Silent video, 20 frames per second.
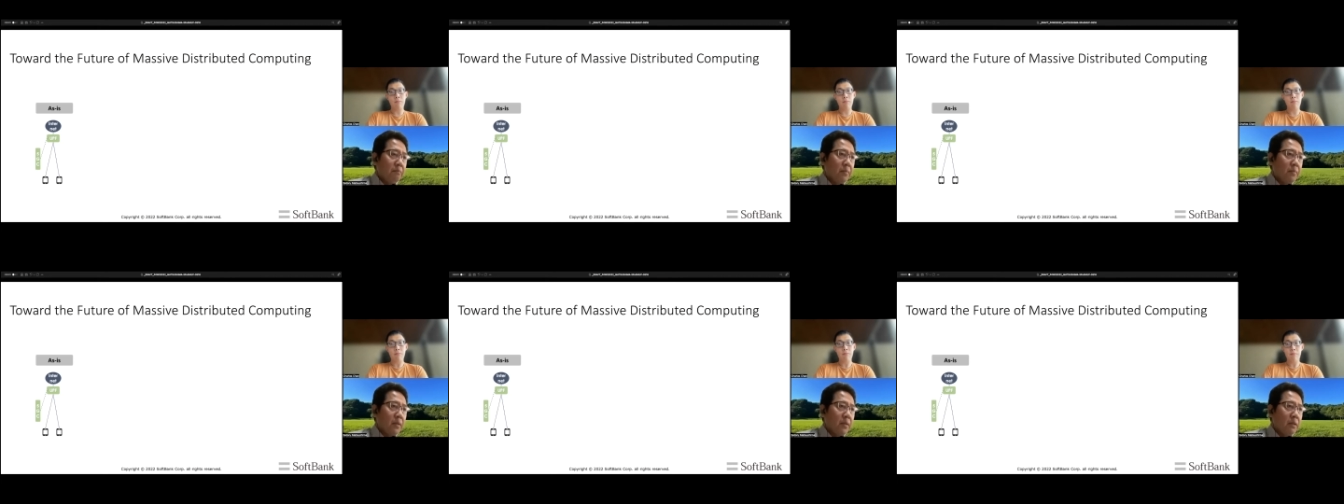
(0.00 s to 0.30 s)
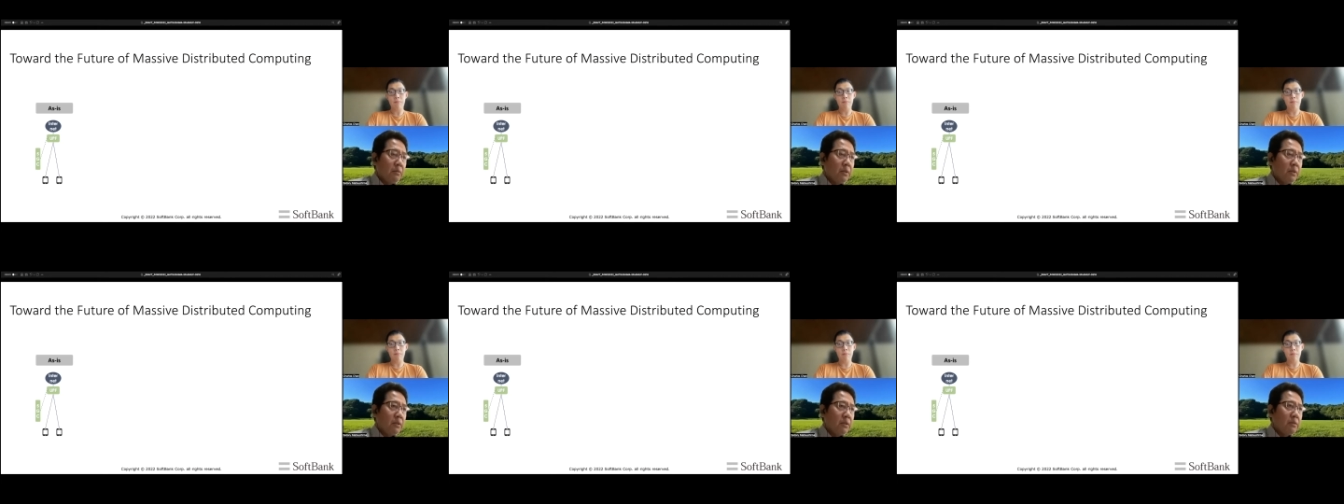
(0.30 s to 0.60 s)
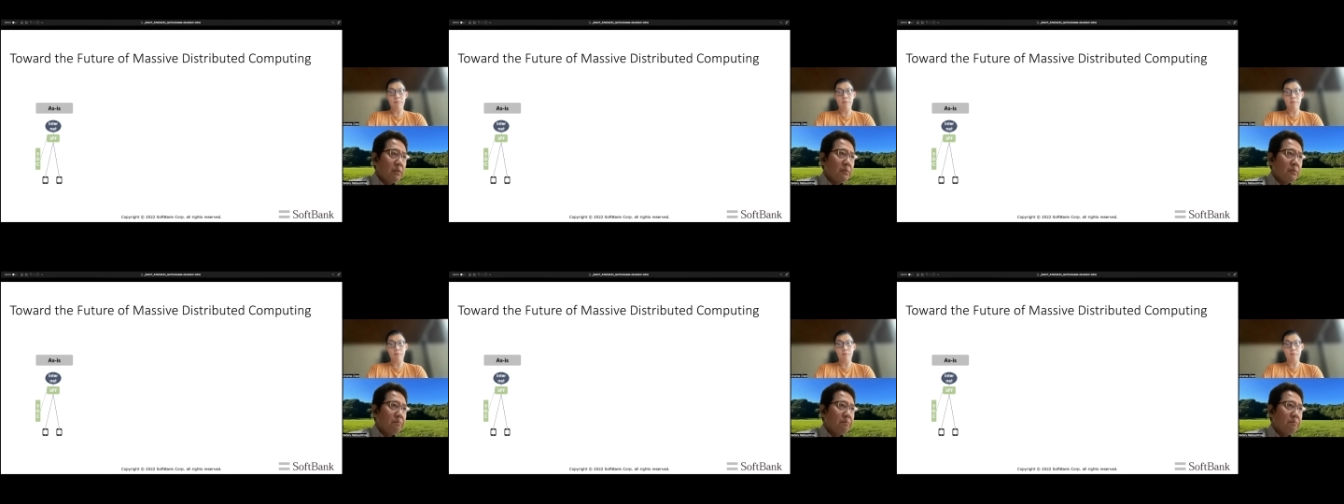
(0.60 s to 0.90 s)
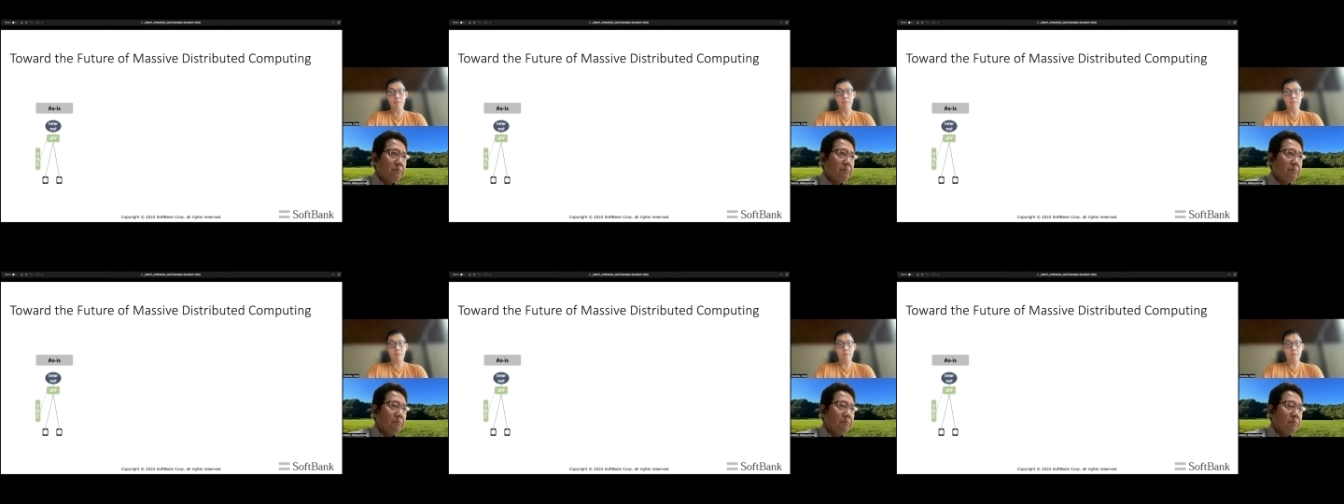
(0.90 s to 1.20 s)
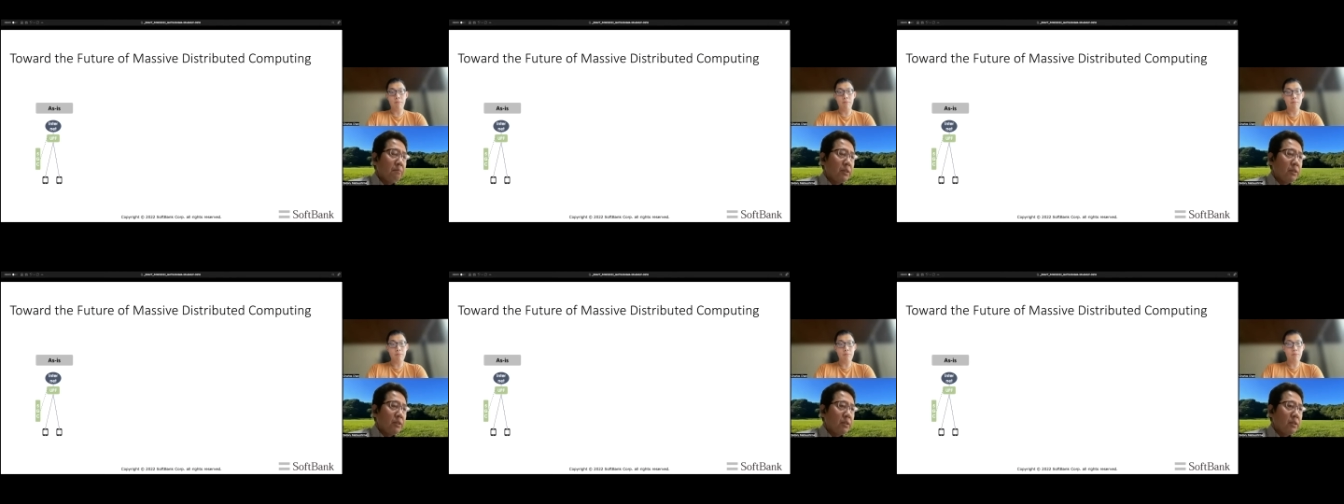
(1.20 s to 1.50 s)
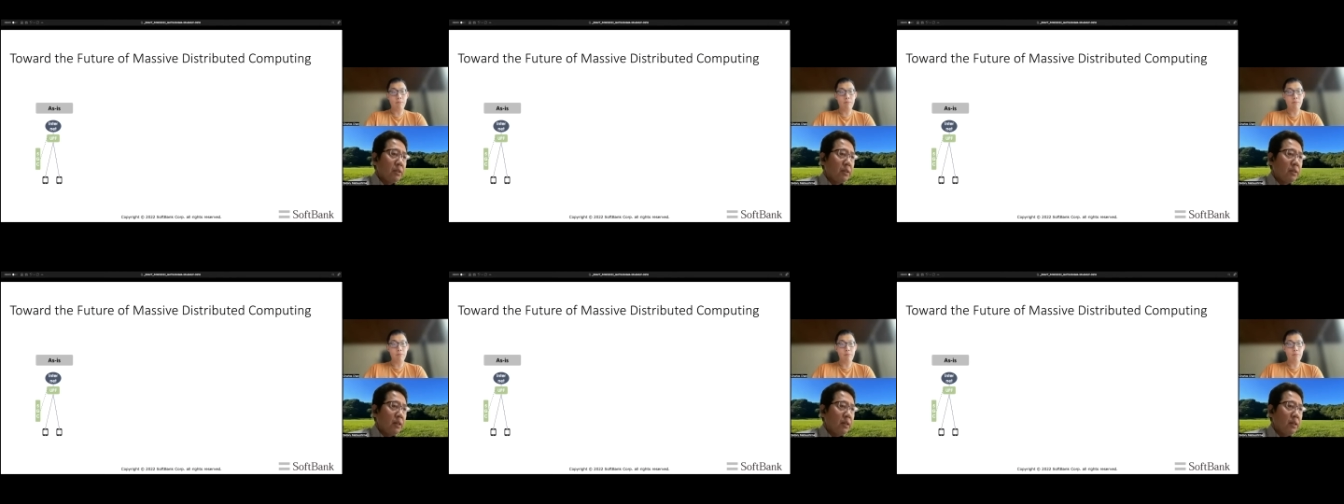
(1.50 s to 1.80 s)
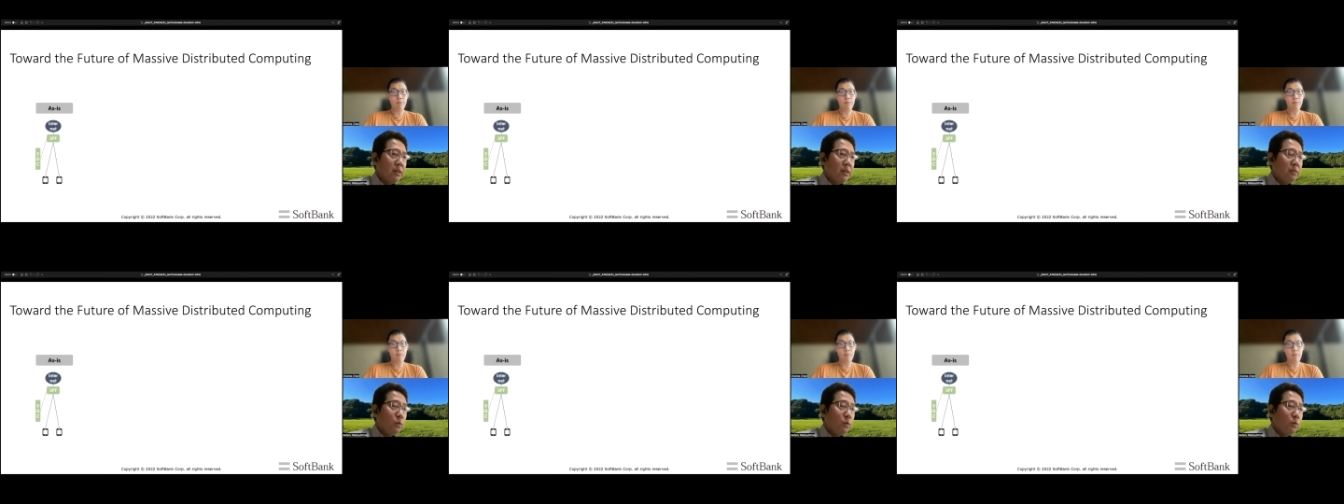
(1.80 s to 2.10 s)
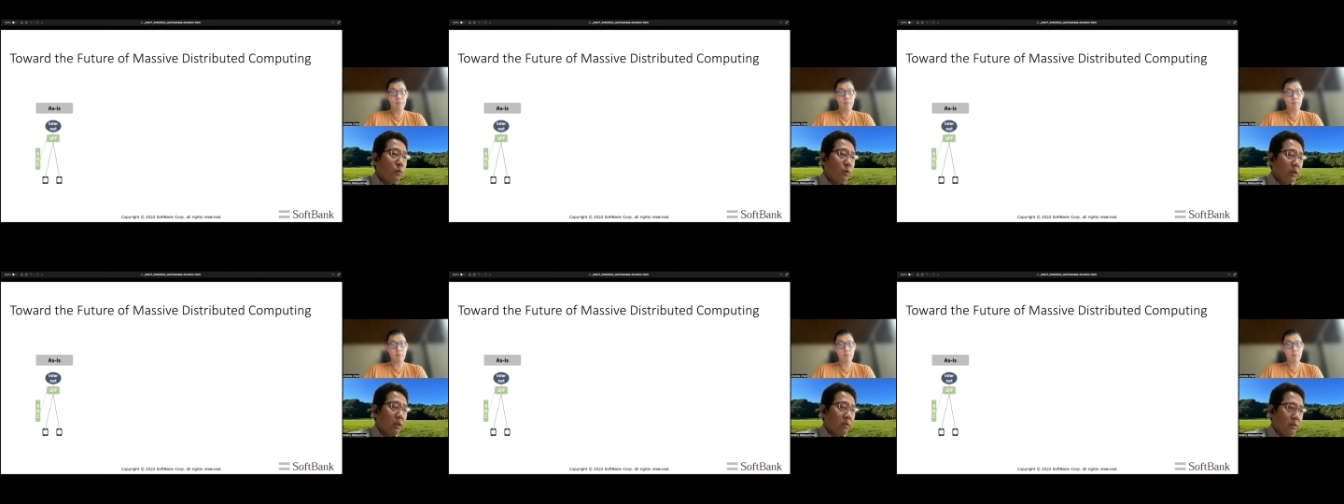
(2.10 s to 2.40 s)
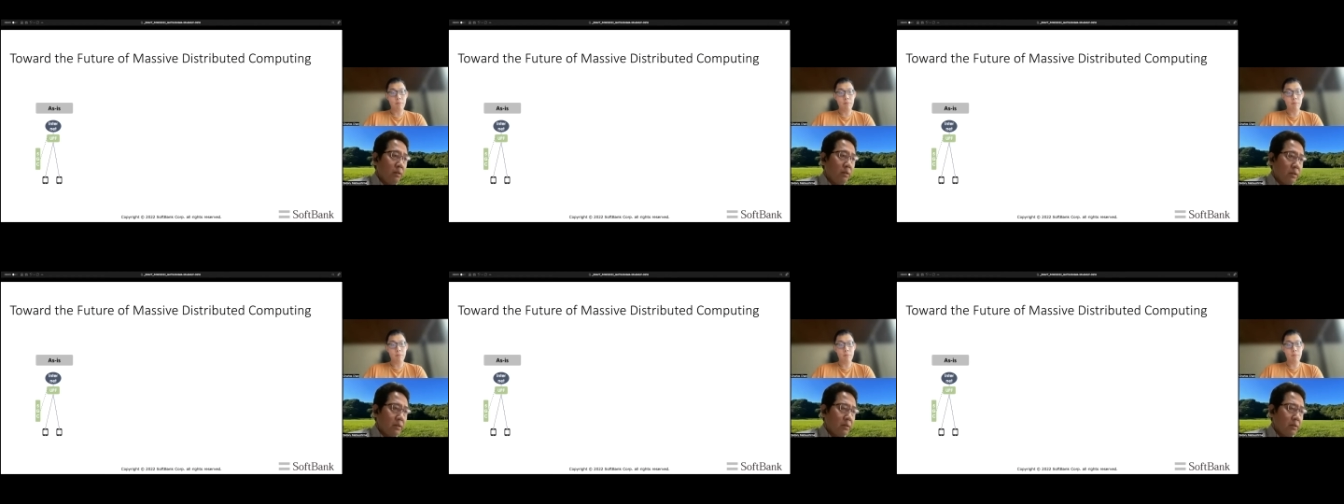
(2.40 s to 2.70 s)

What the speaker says: with much lower cost.